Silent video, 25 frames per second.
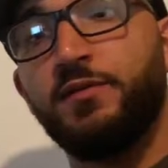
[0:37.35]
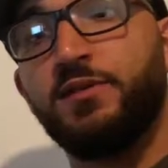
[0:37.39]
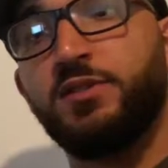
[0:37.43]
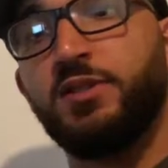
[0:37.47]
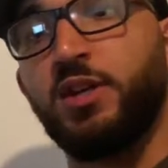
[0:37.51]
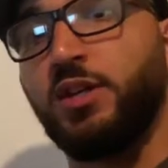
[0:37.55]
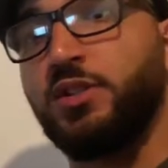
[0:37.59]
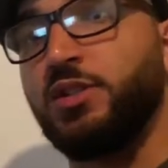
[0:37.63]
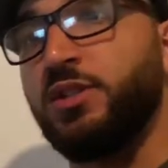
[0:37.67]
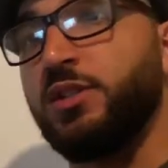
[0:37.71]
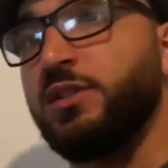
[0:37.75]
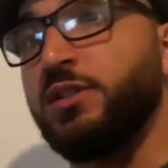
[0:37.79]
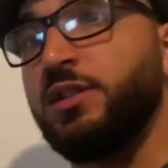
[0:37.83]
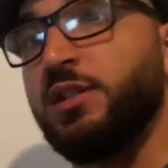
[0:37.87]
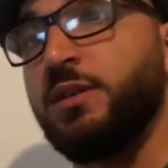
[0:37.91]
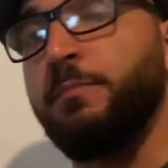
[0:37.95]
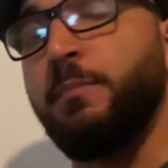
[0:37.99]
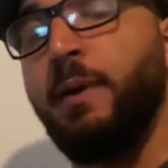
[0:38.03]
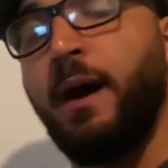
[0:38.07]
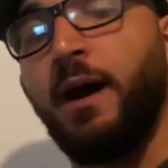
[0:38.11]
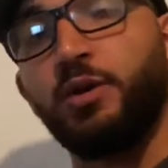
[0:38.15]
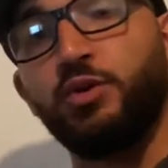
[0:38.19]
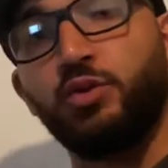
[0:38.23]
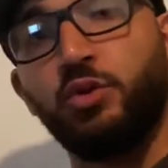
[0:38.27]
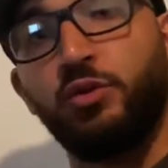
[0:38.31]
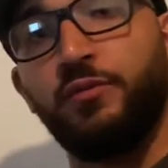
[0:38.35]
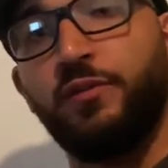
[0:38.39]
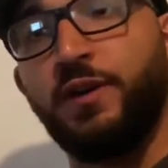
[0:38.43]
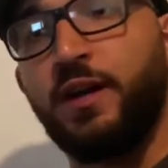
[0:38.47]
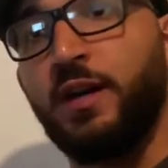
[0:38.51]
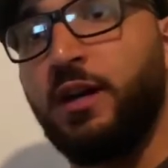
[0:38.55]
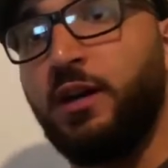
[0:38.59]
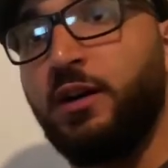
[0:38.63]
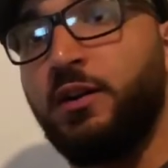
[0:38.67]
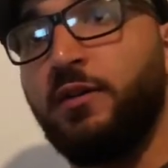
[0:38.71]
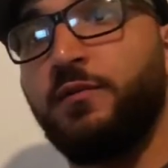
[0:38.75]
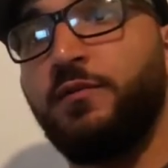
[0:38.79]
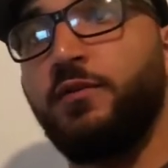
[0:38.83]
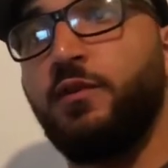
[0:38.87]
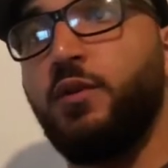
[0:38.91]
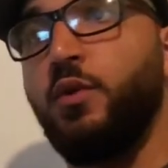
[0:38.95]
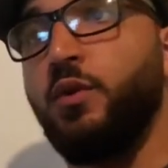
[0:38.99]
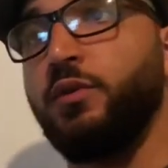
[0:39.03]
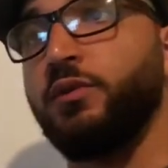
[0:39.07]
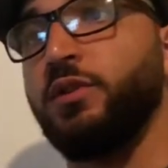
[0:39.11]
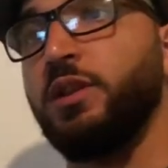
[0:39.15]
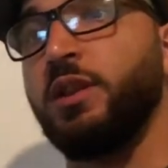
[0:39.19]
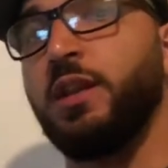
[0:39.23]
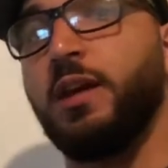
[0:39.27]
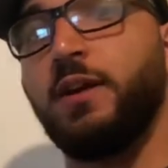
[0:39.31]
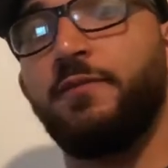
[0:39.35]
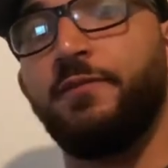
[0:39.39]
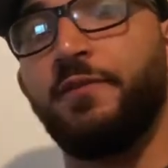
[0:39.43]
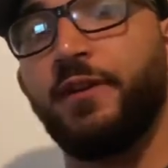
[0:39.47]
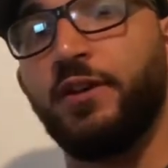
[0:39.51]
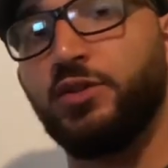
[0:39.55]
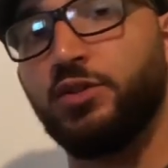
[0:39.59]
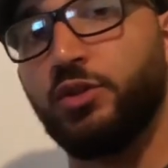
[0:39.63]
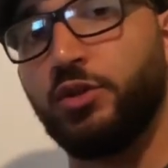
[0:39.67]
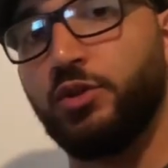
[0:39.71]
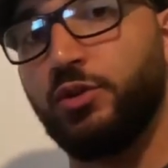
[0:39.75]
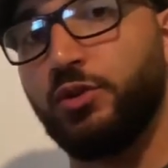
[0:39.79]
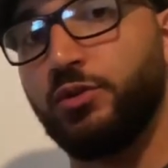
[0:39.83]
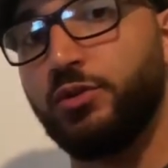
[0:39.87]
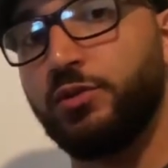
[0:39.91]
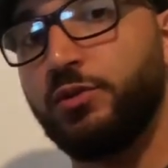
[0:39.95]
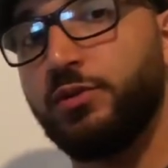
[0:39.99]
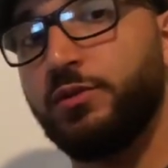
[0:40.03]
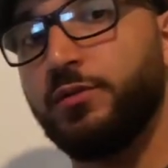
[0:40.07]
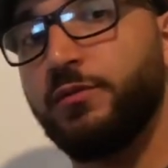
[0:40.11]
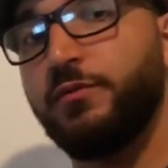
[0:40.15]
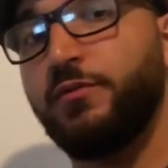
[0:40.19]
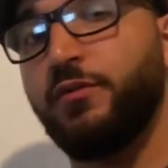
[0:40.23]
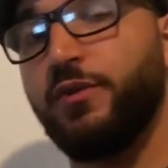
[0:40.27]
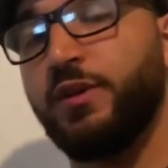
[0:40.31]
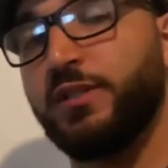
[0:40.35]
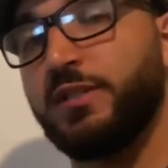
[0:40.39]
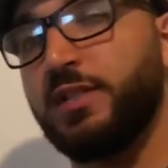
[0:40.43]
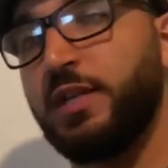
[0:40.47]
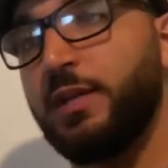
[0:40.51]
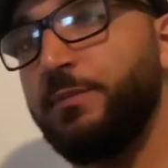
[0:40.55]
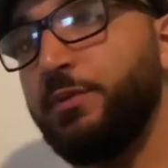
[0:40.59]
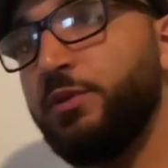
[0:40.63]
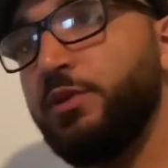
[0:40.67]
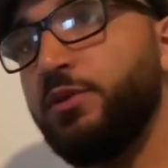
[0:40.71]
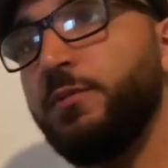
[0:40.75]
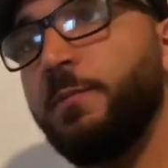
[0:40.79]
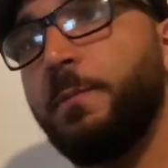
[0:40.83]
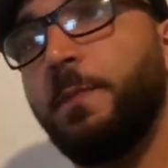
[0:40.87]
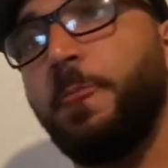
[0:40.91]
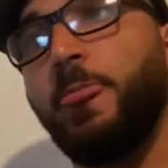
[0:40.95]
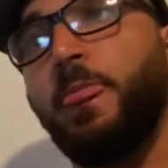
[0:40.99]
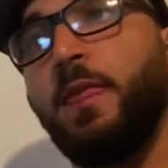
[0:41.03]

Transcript: such as the mitral valve or the left ventricles, for example,